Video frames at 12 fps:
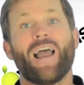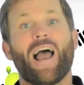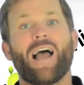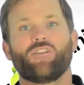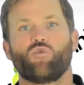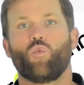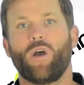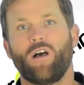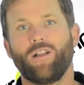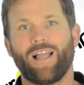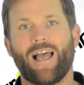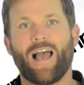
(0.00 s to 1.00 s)
as
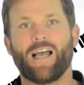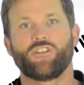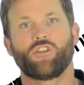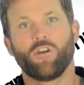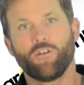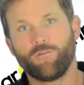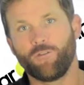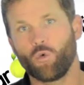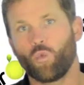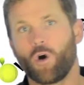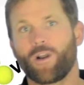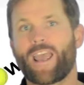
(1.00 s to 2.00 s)
well as
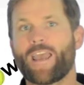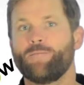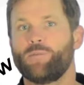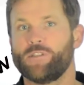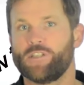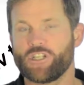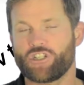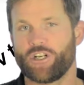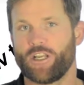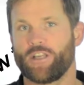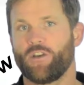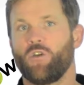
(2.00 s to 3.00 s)
footwork and positioning,